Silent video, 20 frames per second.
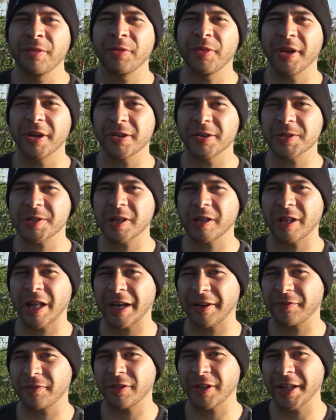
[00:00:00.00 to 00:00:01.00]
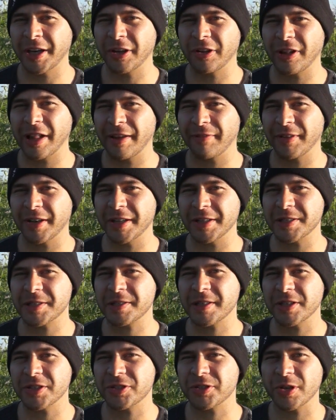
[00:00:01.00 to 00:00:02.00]
There's a lot of clinical
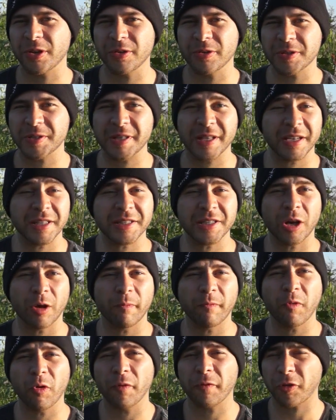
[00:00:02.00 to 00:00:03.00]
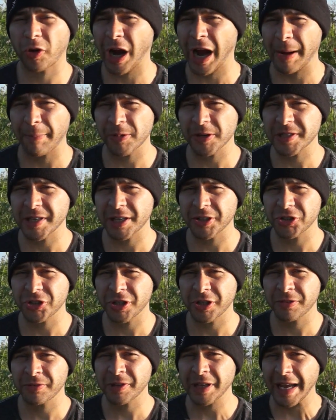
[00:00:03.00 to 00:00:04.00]
evidence that shows that it's helpful for
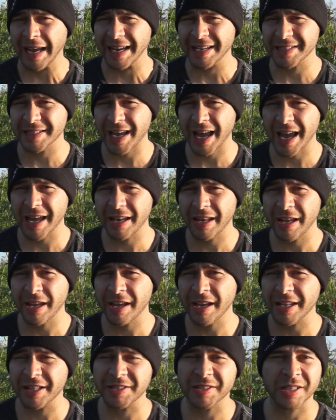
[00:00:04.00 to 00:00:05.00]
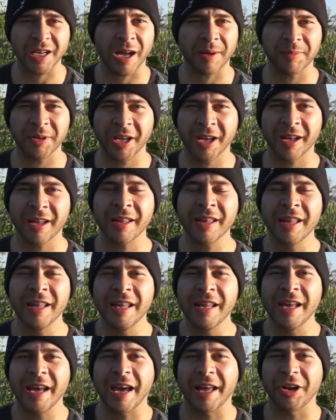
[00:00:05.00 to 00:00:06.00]
hypertension, anxiety, insomnia,
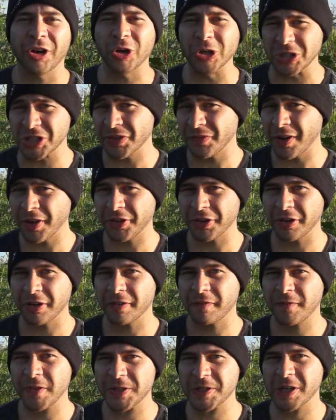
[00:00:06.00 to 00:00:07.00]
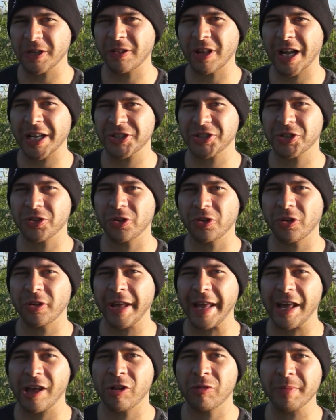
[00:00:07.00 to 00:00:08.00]
and a host of other
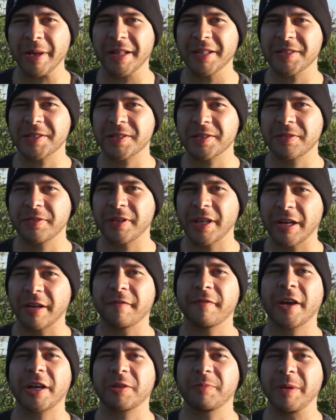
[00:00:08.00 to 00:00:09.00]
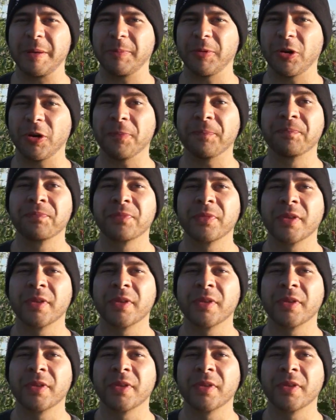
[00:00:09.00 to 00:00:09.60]
physiological ailments that affect people.